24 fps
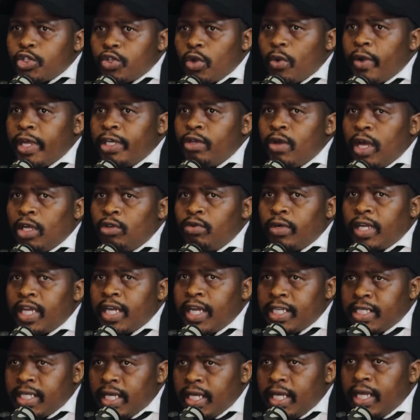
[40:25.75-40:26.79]
So when you are
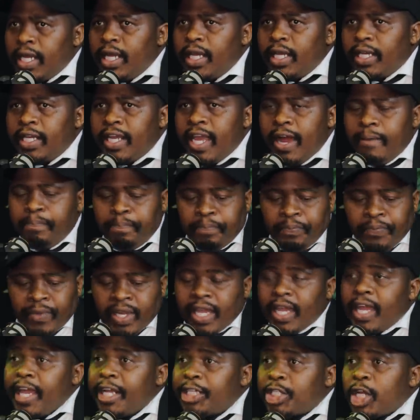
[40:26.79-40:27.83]
looking at the area,
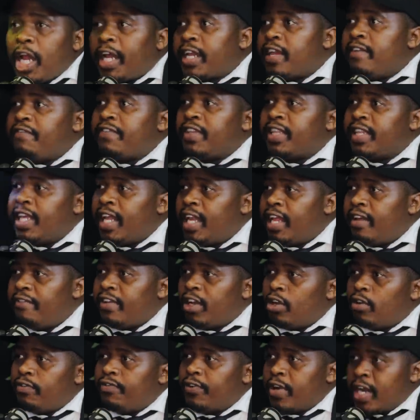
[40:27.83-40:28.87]
uh, check even the
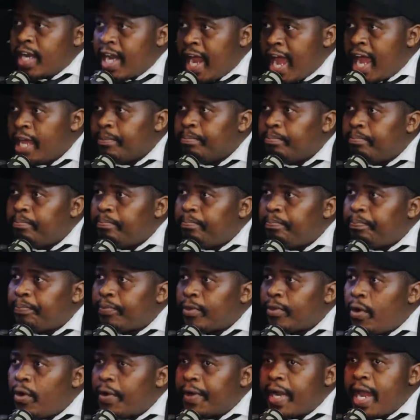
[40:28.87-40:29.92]
level of crime
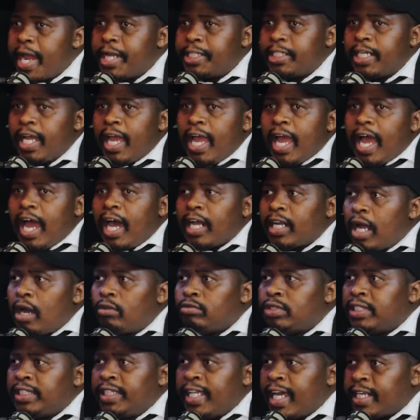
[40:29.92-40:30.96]
all right,
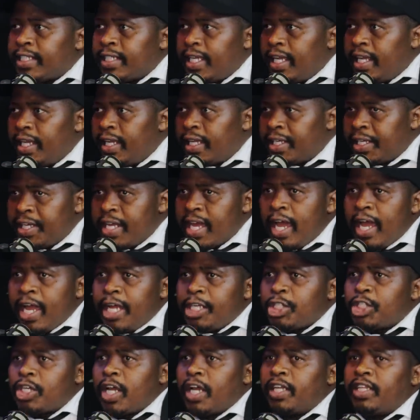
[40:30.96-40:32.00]
around that area.
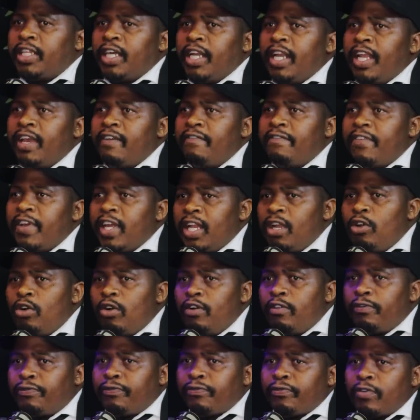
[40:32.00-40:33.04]
Check the
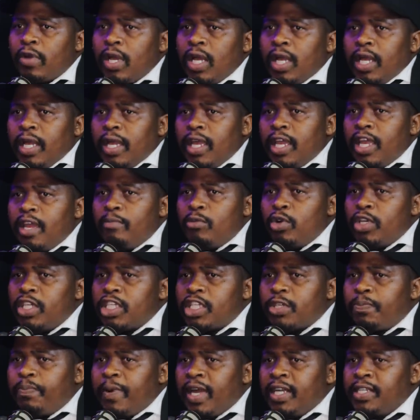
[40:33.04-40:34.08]
level of uh,
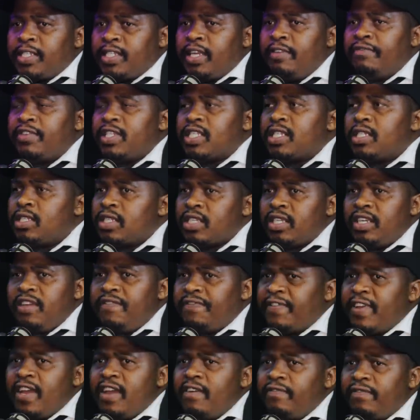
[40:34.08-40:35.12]
municipal services.
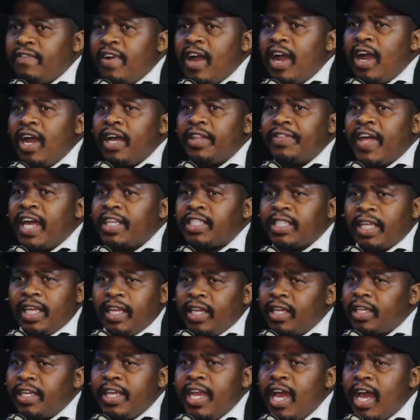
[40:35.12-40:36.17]
If ever
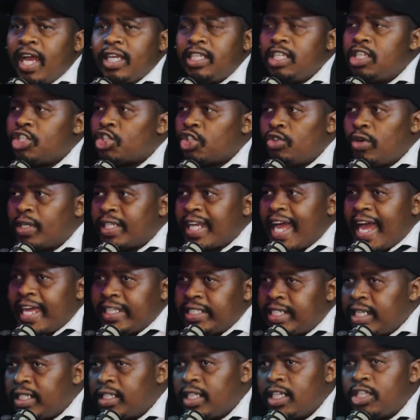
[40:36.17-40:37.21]
that area is not
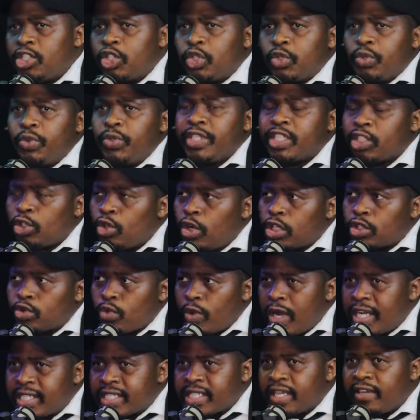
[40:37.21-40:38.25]
attended to, is
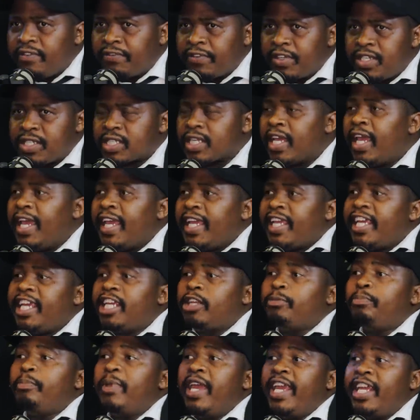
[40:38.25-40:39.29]
not well serviced,
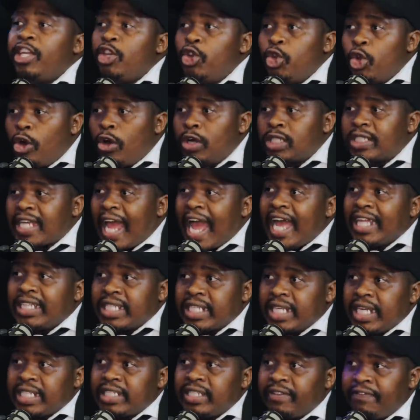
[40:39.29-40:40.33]
it may not
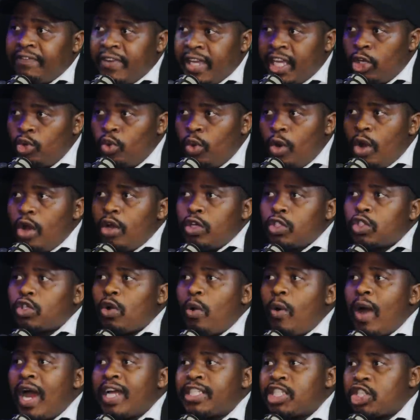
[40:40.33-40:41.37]
attract value
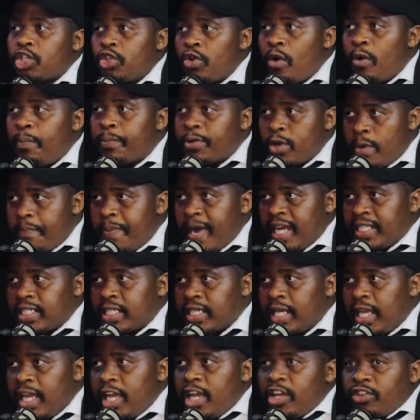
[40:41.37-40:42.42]
towards your
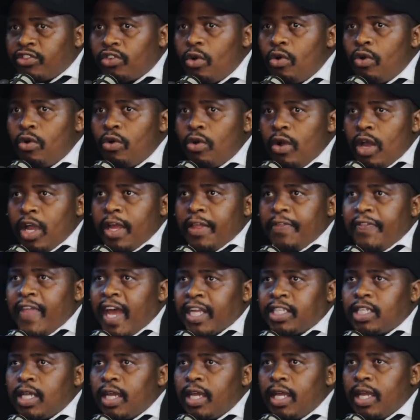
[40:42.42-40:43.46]
property. So
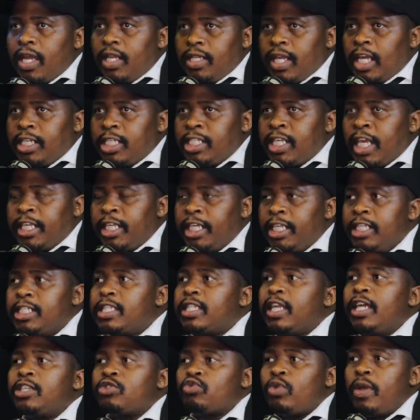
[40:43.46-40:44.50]
that, uh, that is an
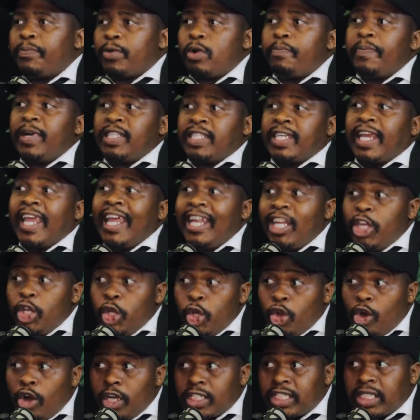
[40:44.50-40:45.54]
instance where property
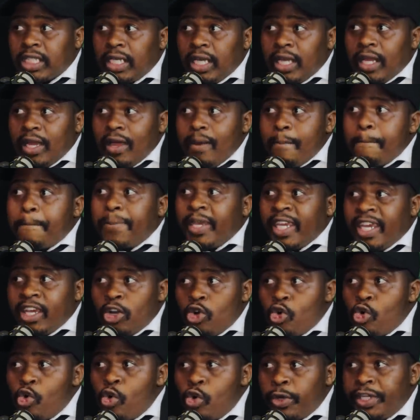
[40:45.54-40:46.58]
cannot
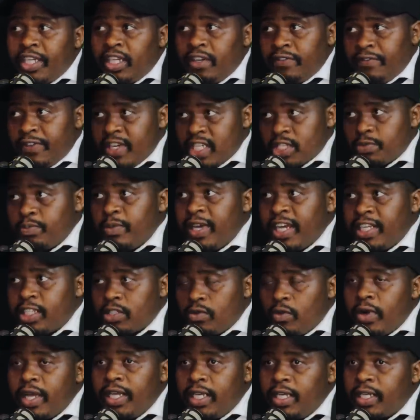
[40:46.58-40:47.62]
be a good
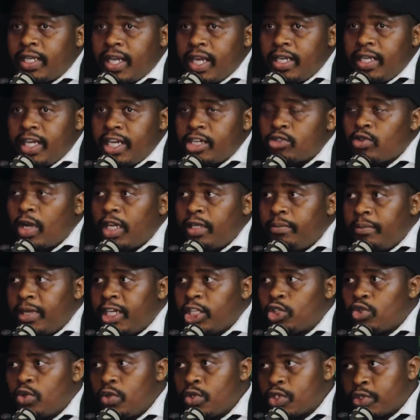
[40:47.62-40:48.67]
investment, where it can actually
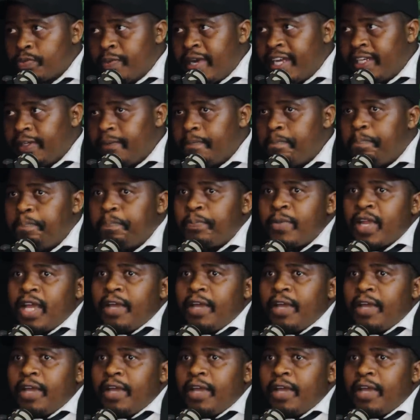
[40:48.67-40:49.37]
make you lose money.